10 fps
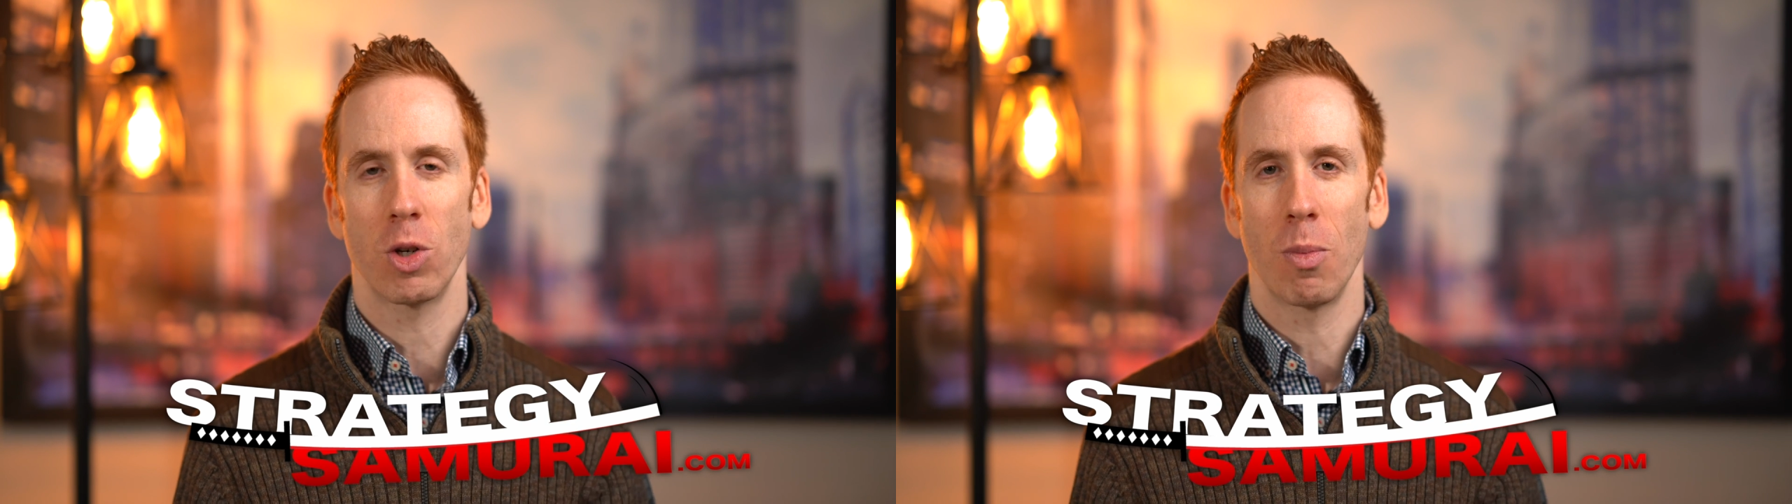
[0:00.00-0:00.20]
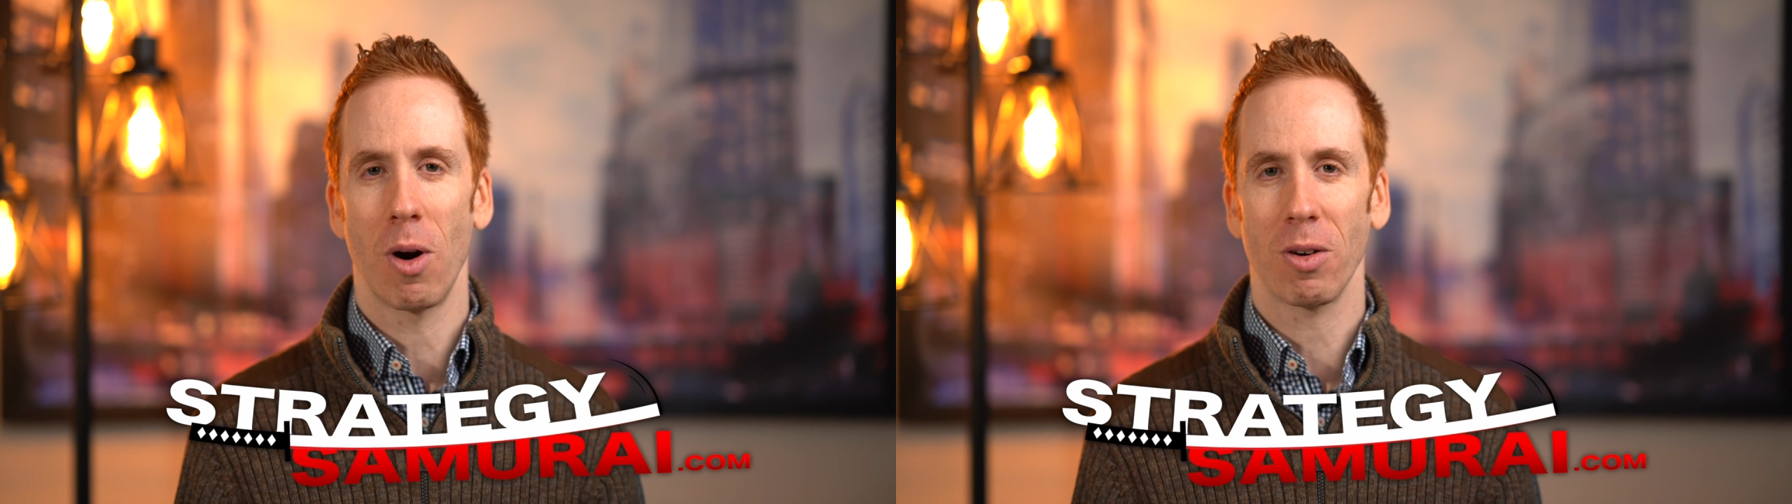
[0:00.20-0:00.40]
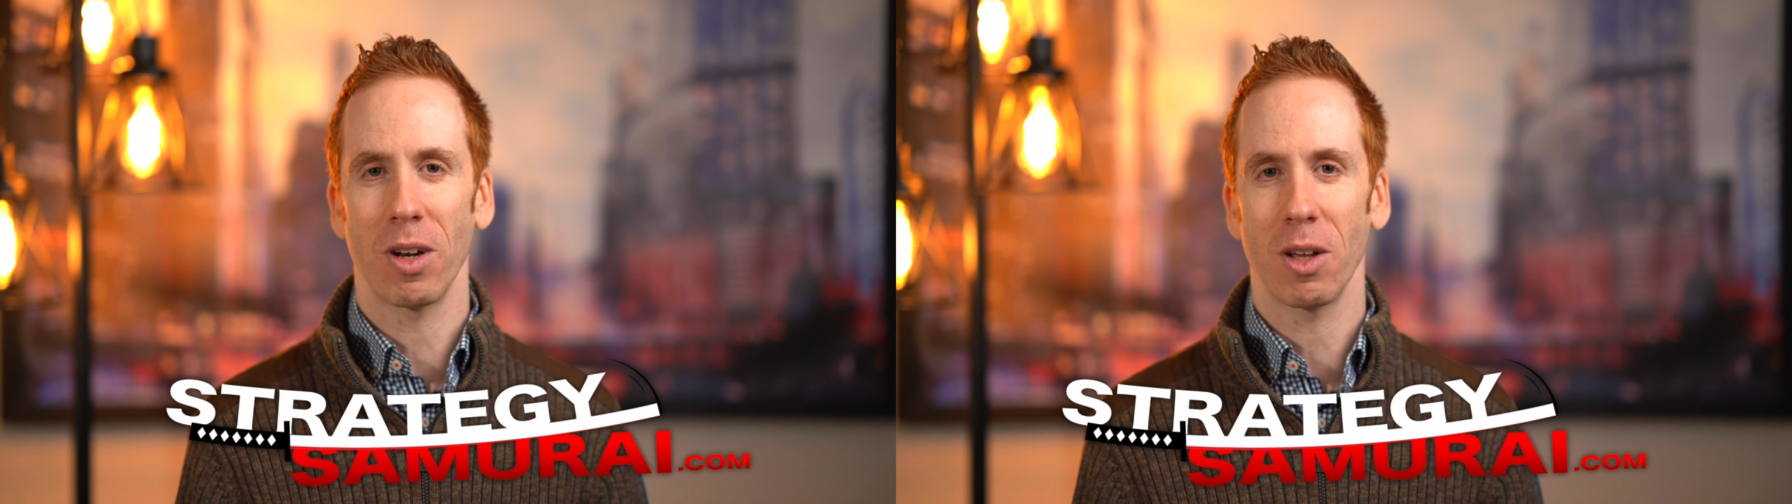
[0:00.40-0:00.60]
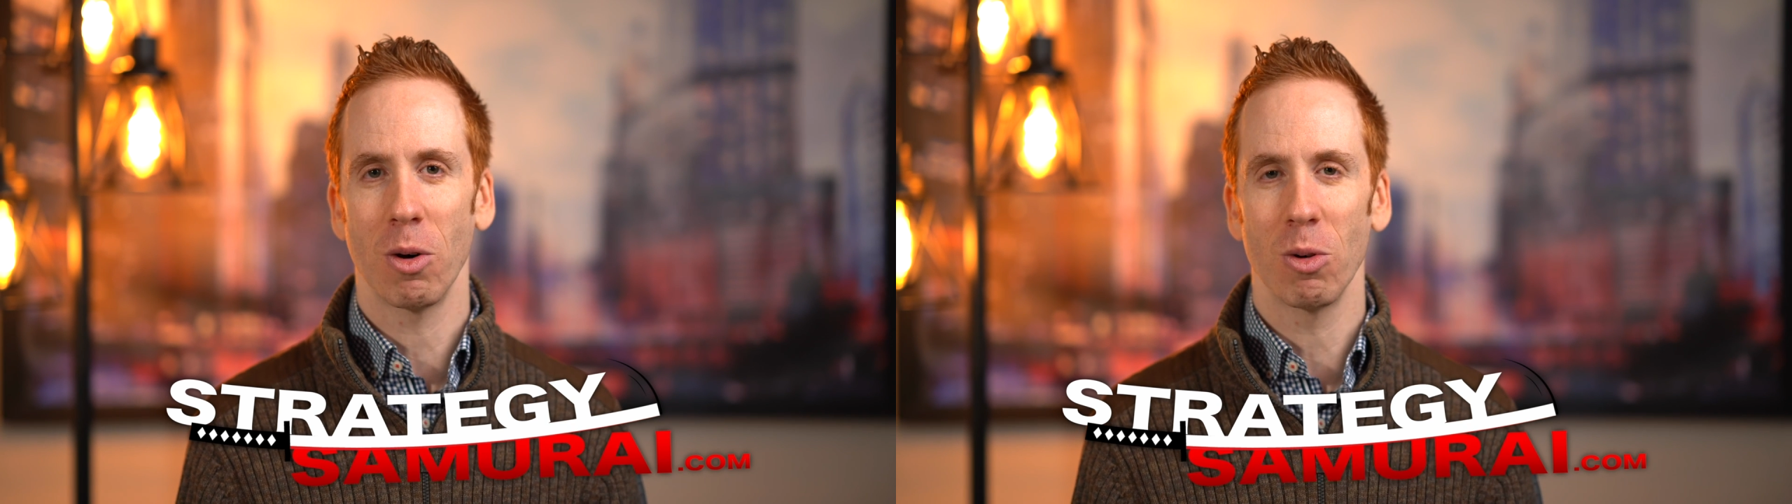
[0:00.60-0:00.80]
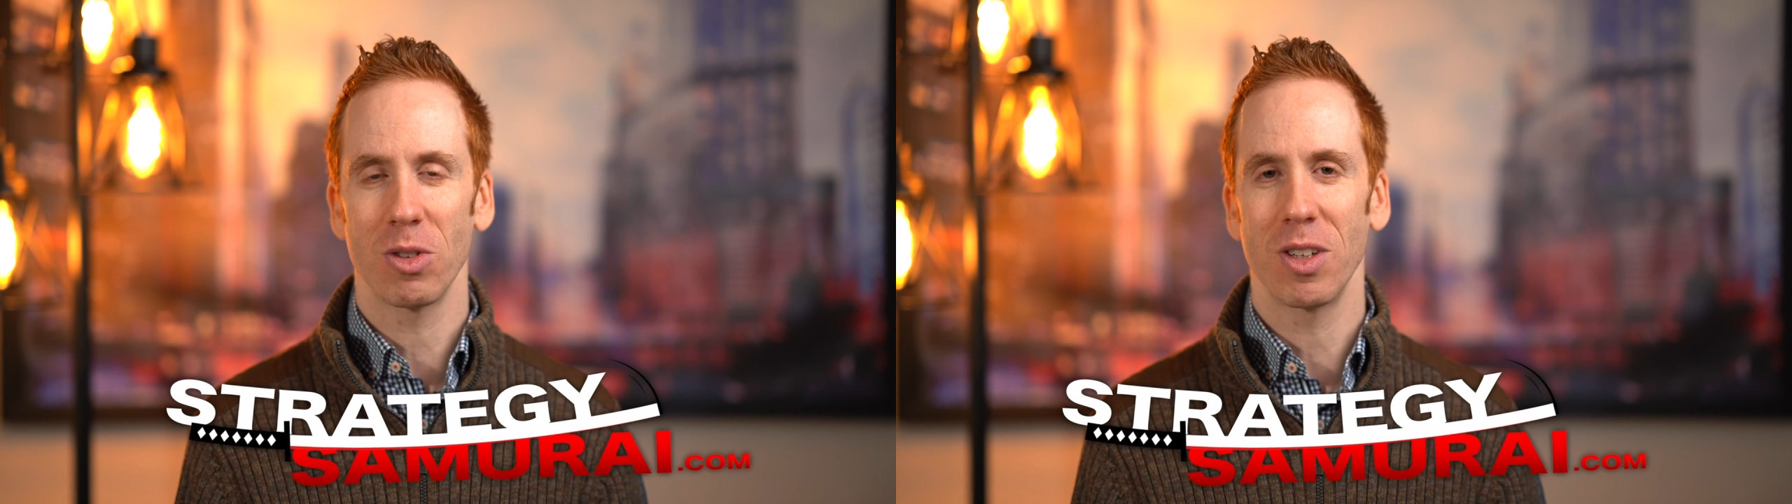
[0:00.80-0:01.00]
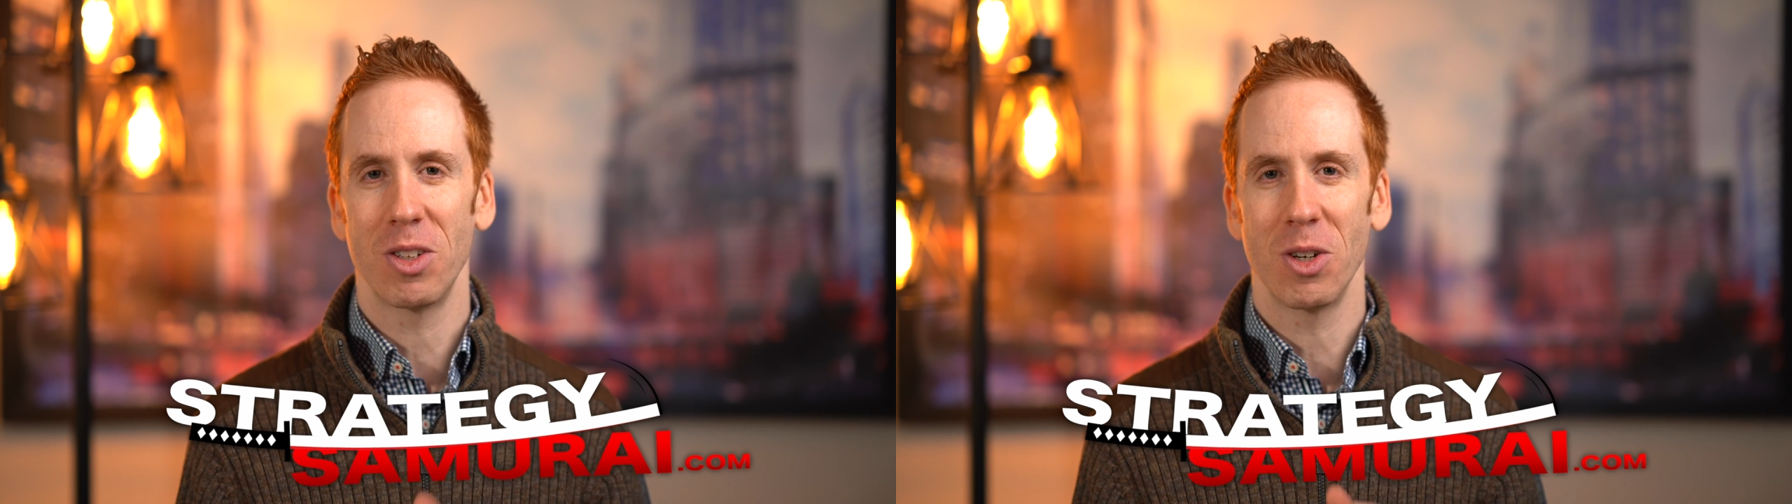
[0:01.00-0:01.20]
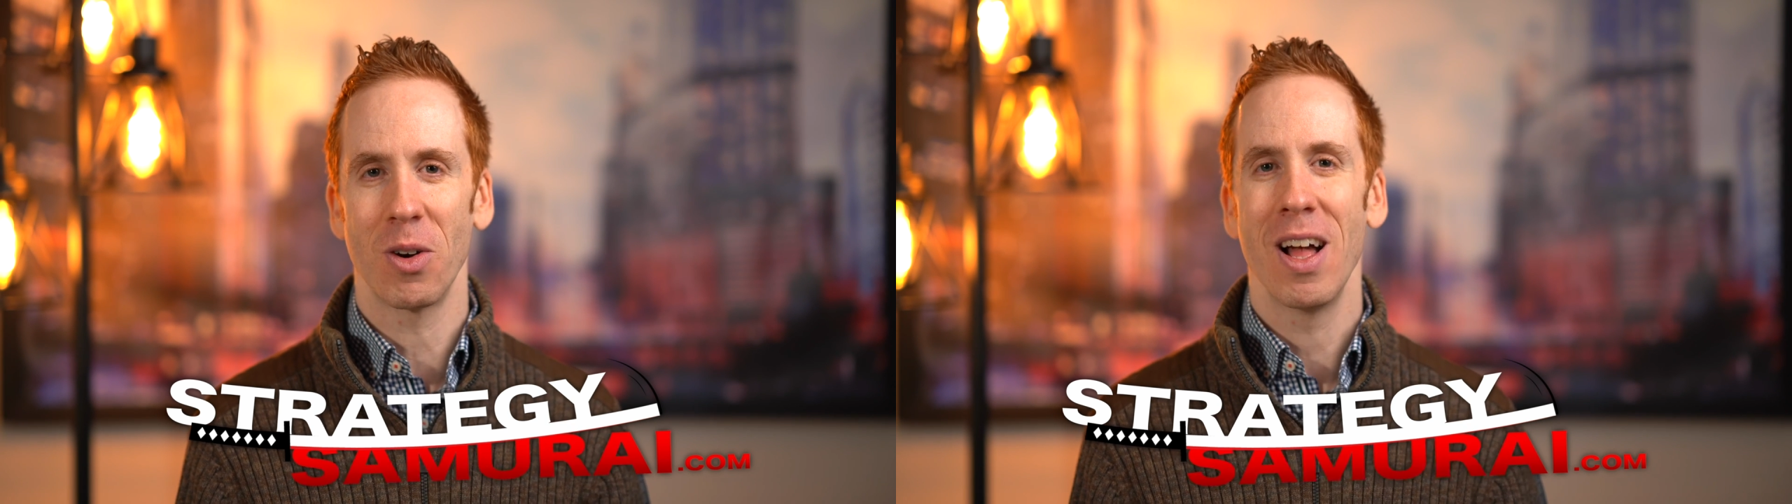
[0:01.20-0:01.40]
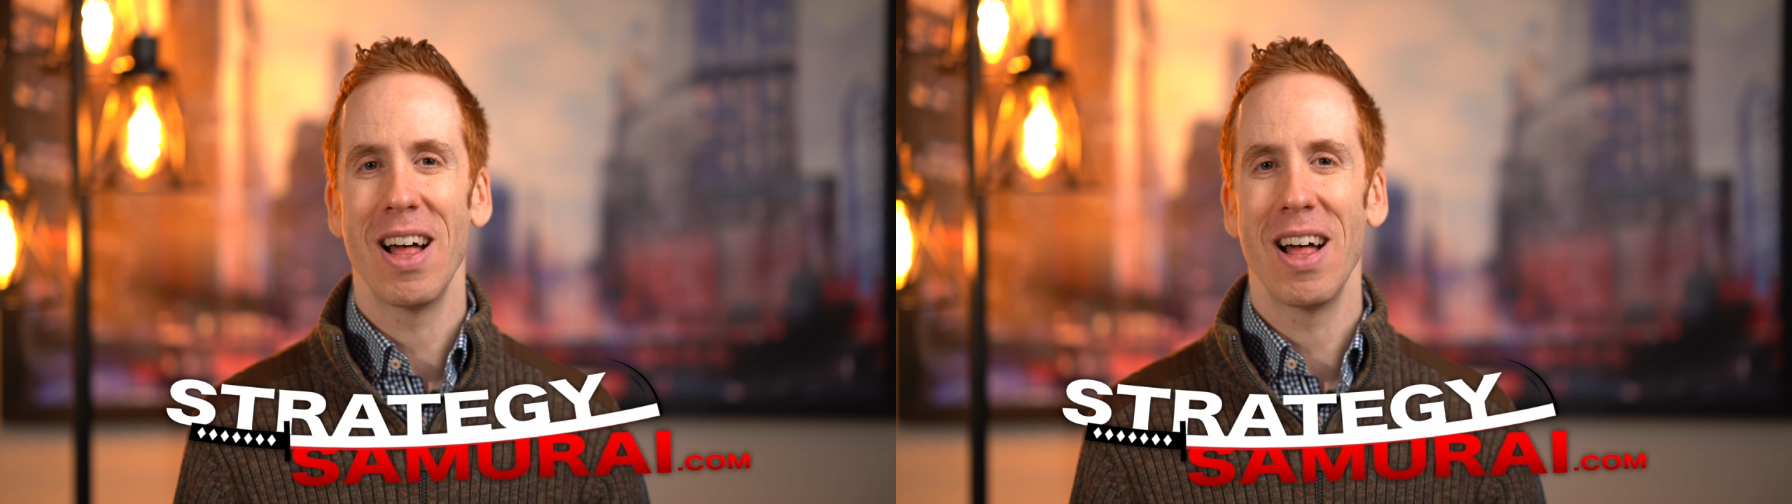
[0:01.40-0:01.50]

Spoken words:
your marketing goals this year.